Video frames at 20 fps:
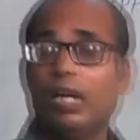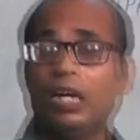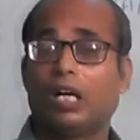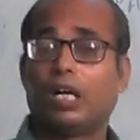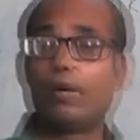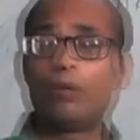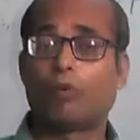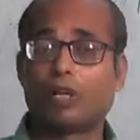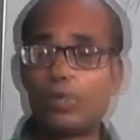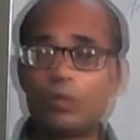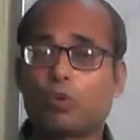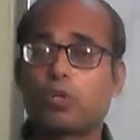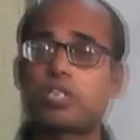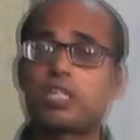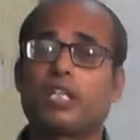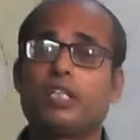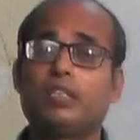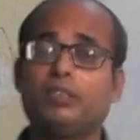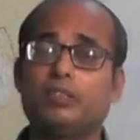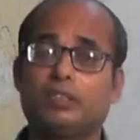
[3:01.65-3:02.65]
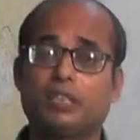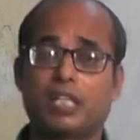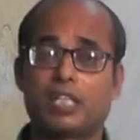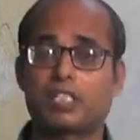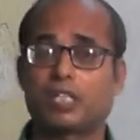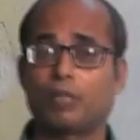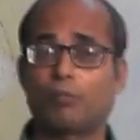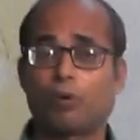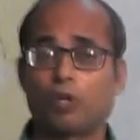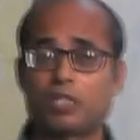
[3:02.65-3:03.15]
one question
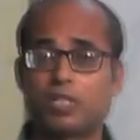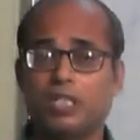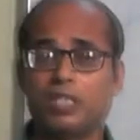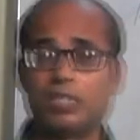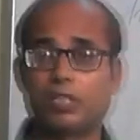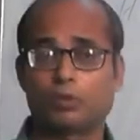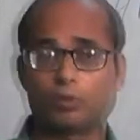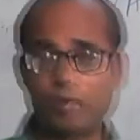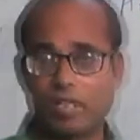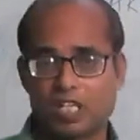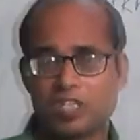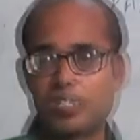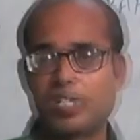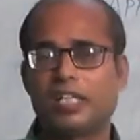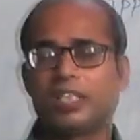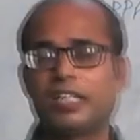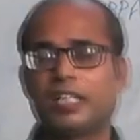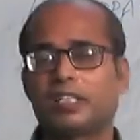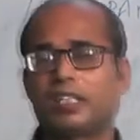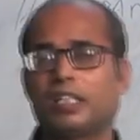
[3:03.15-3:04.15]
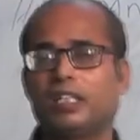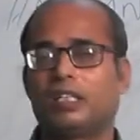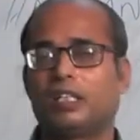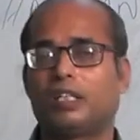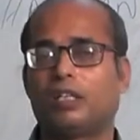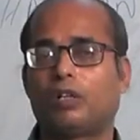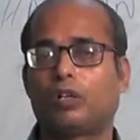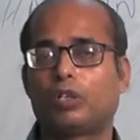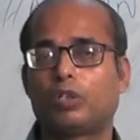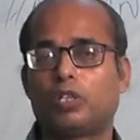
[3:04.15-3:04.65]
that's important to understand it,
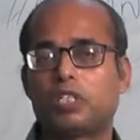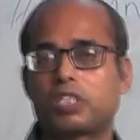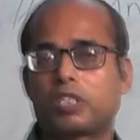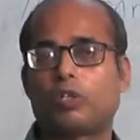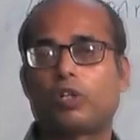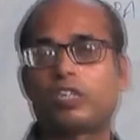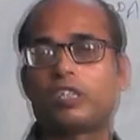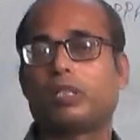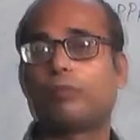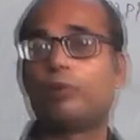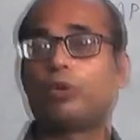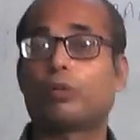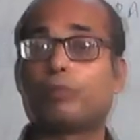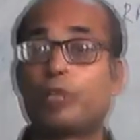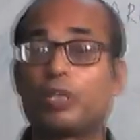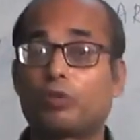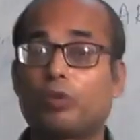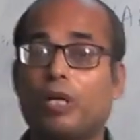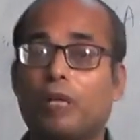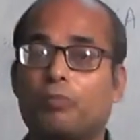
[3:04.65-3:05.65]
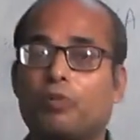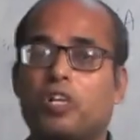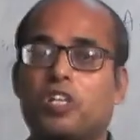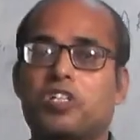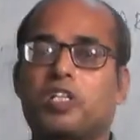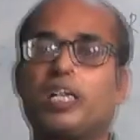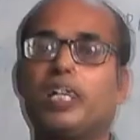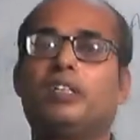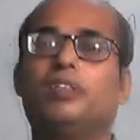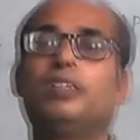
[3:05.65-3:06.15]
although it's not in the book, but you have to
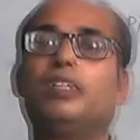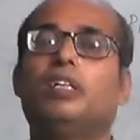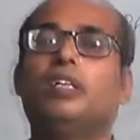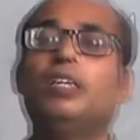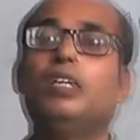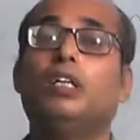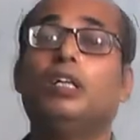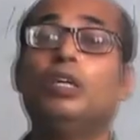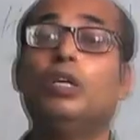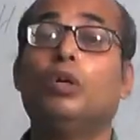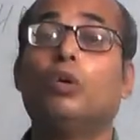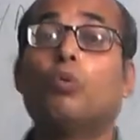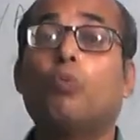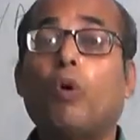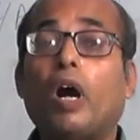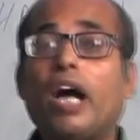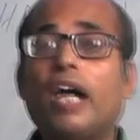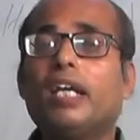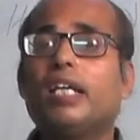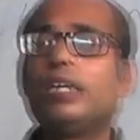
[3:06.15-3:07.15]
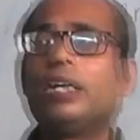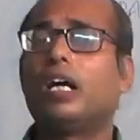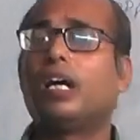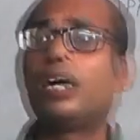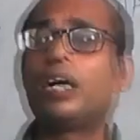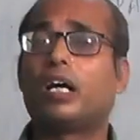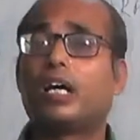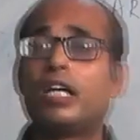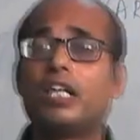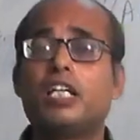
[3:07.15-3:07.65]
understand. Why
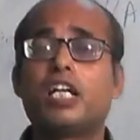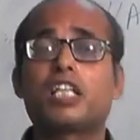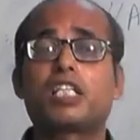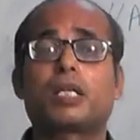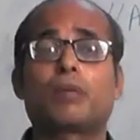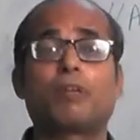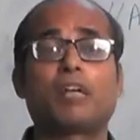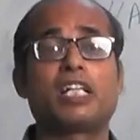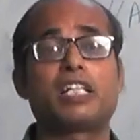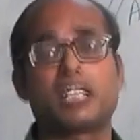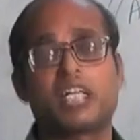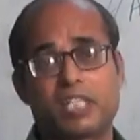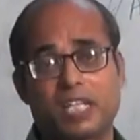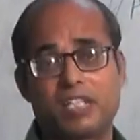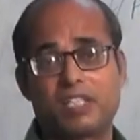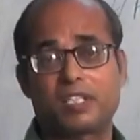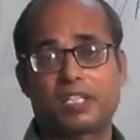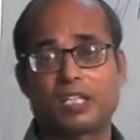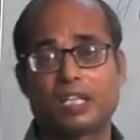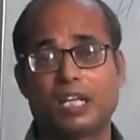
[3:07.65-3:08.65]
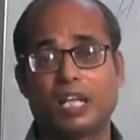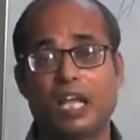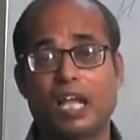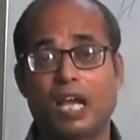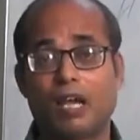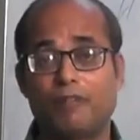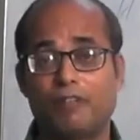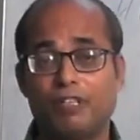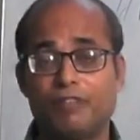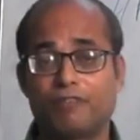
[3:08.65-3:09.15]
earlier civilizations
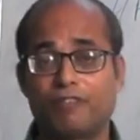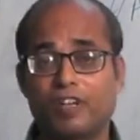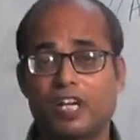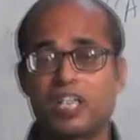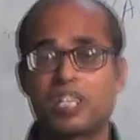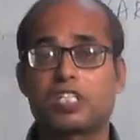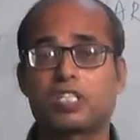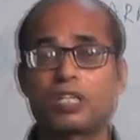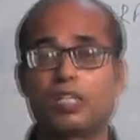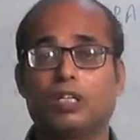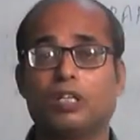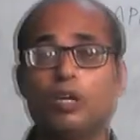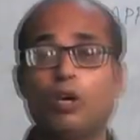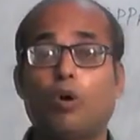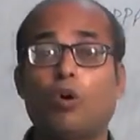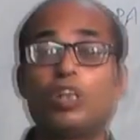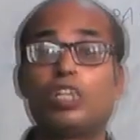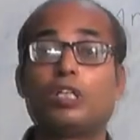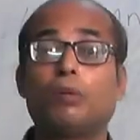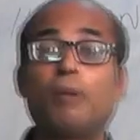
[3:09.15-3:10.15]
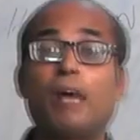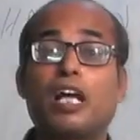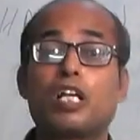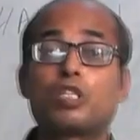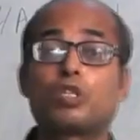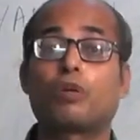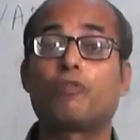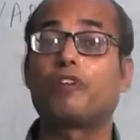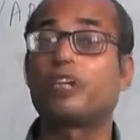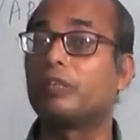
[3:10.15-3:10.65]
have been flourished on the
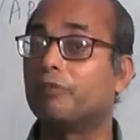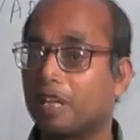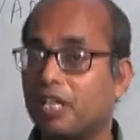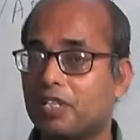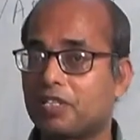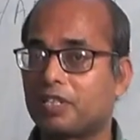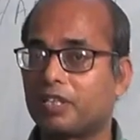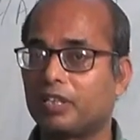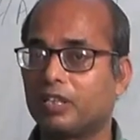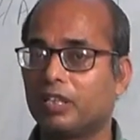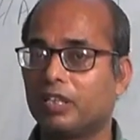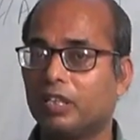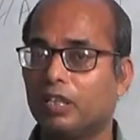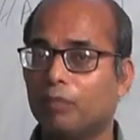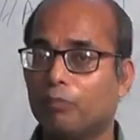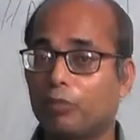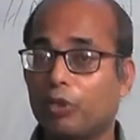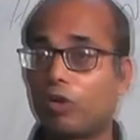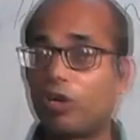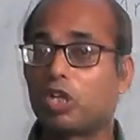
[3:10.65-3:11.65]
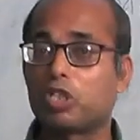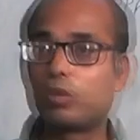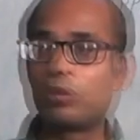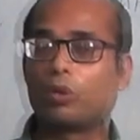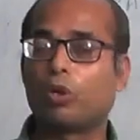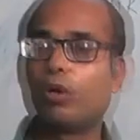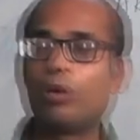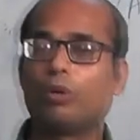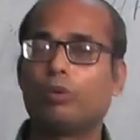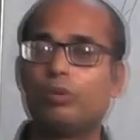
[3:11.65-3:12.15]
banks of rivers? Because
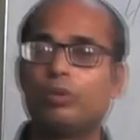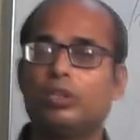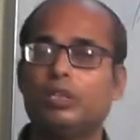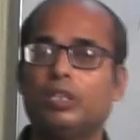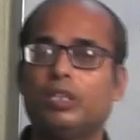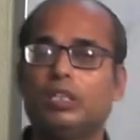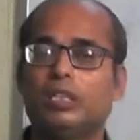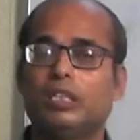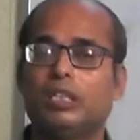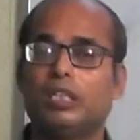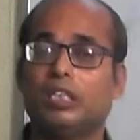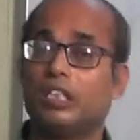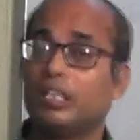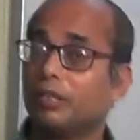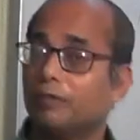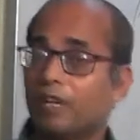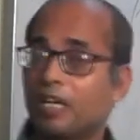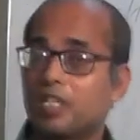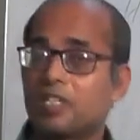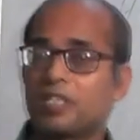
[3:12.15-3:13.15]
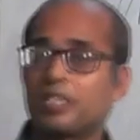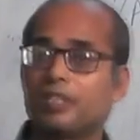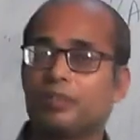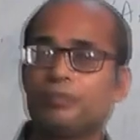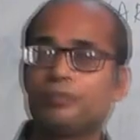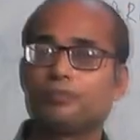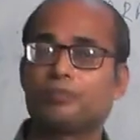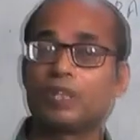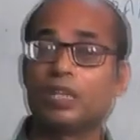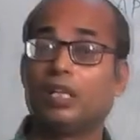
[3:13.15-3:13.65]
you know,
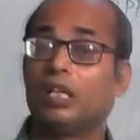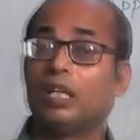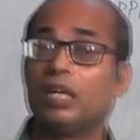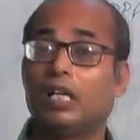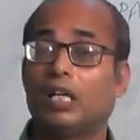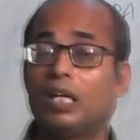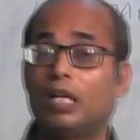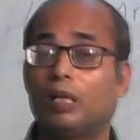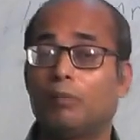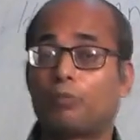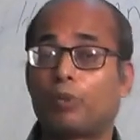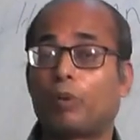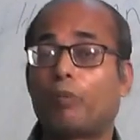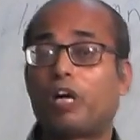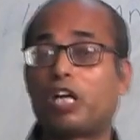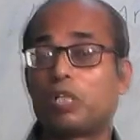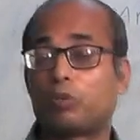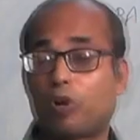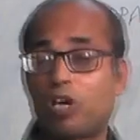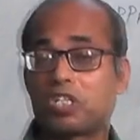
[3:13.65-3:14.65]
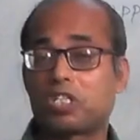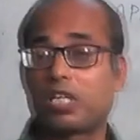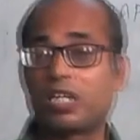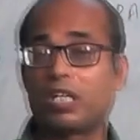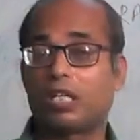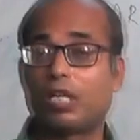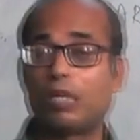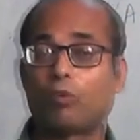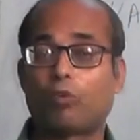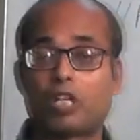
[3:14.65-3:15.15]
rivers provide water,
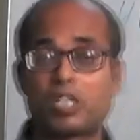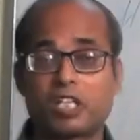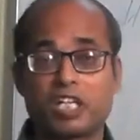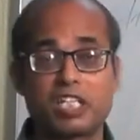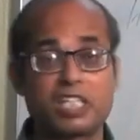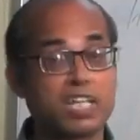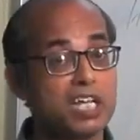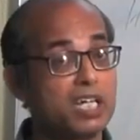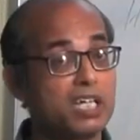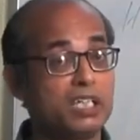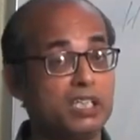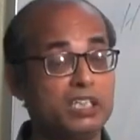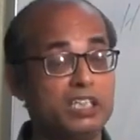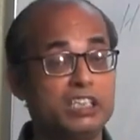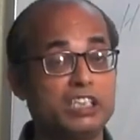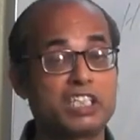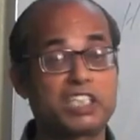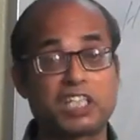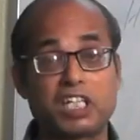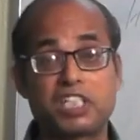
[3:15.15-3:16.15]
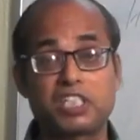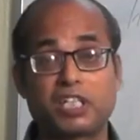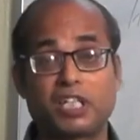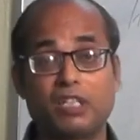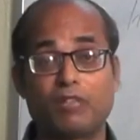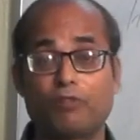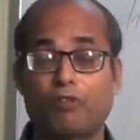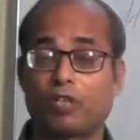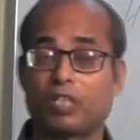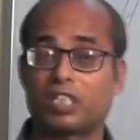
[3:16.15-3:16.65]
and water is
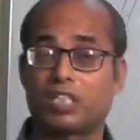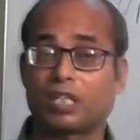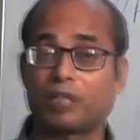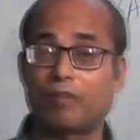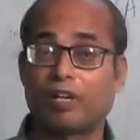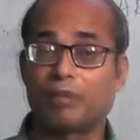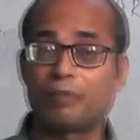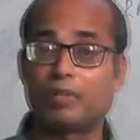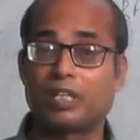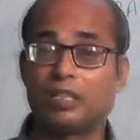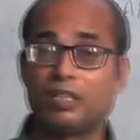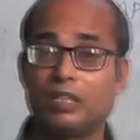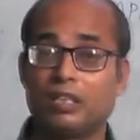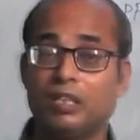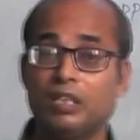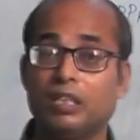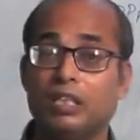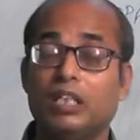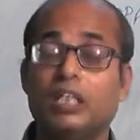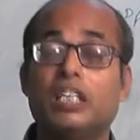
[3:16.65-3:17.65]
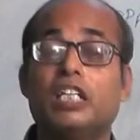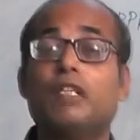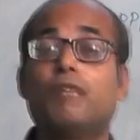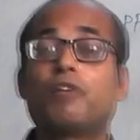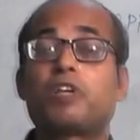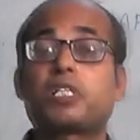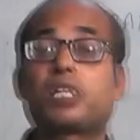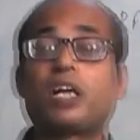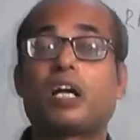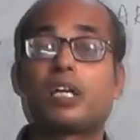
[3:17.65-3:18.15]
essential for the survival.
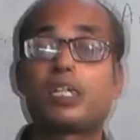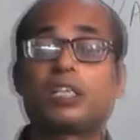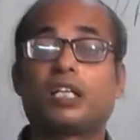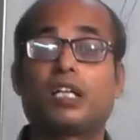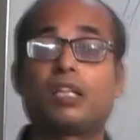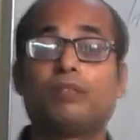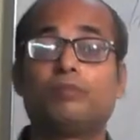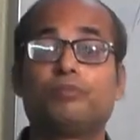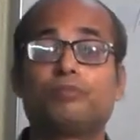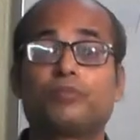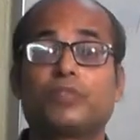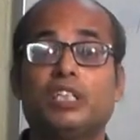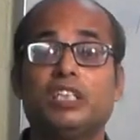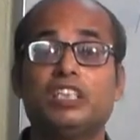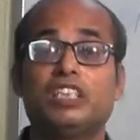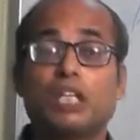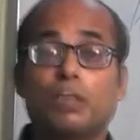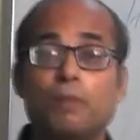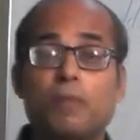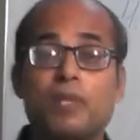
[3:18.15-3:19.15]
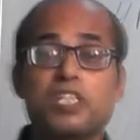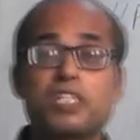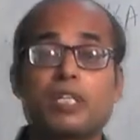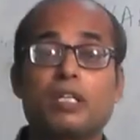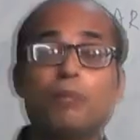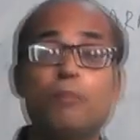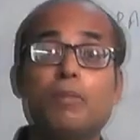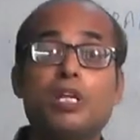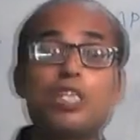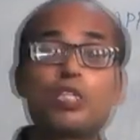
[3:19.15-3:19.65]
Rivers are the
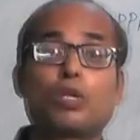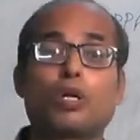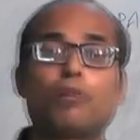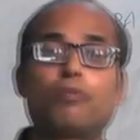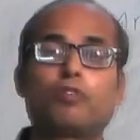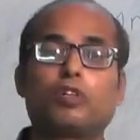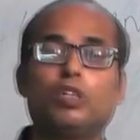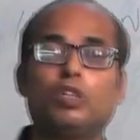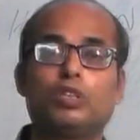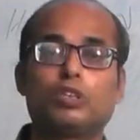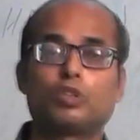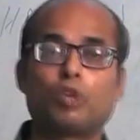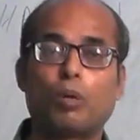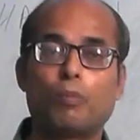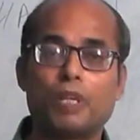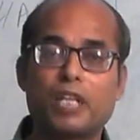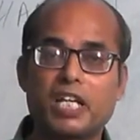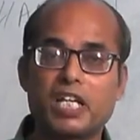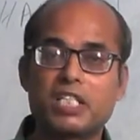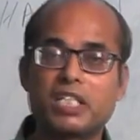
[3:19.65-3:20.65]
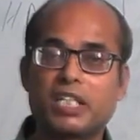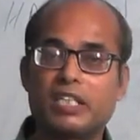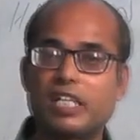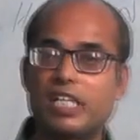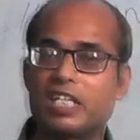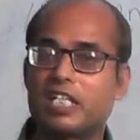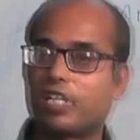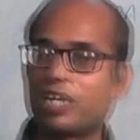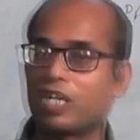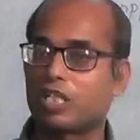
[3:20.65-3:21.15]
cheapest means of communication
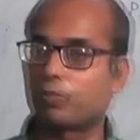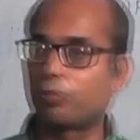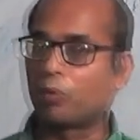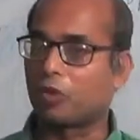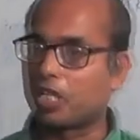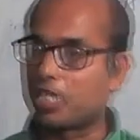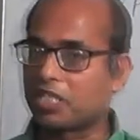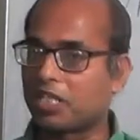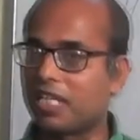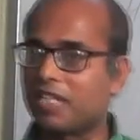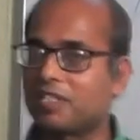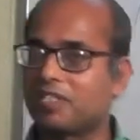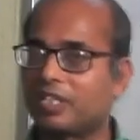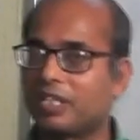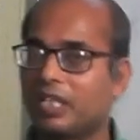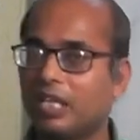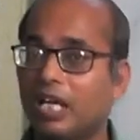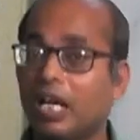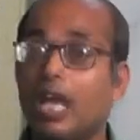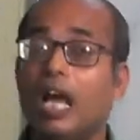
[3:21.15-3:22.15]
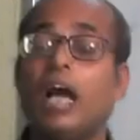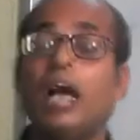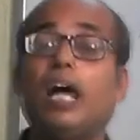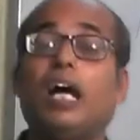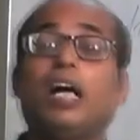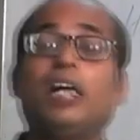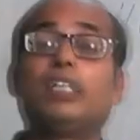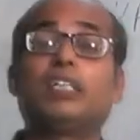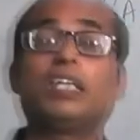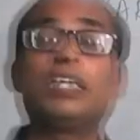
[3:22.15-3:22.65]
and transportations,
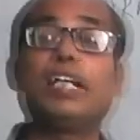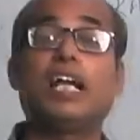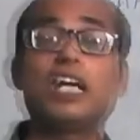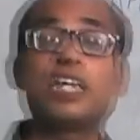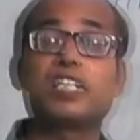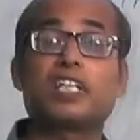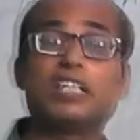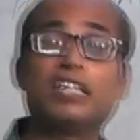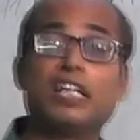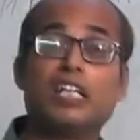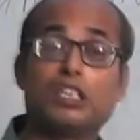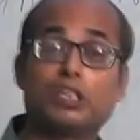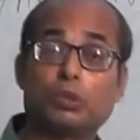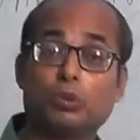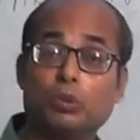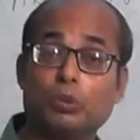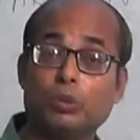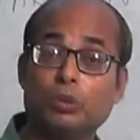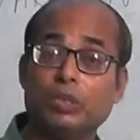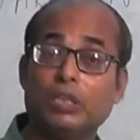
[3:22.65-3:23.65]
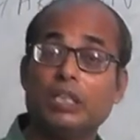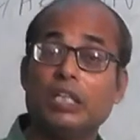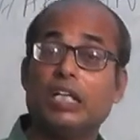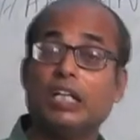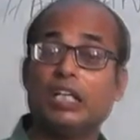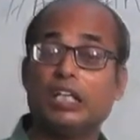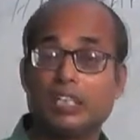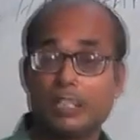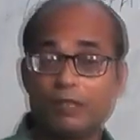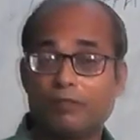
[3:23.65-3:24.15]
and the lands near to
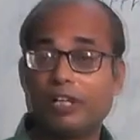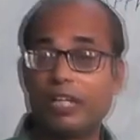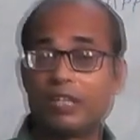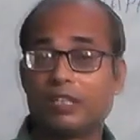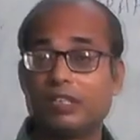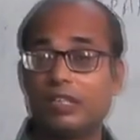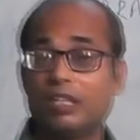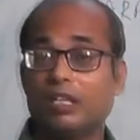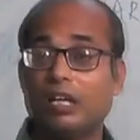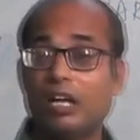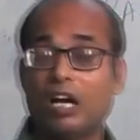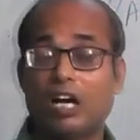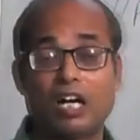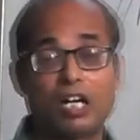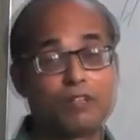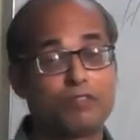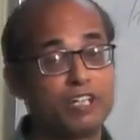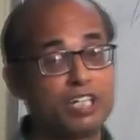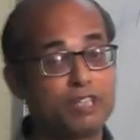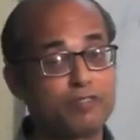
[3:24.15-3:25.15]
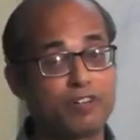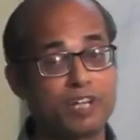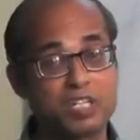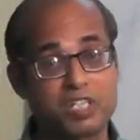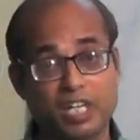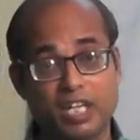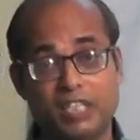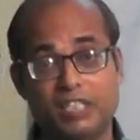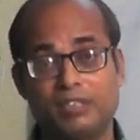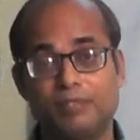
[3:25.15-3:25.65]
a river are very
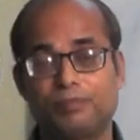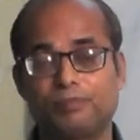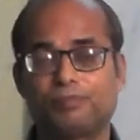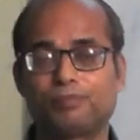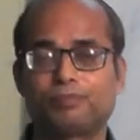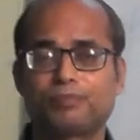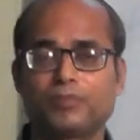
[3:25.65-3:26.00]
fertile.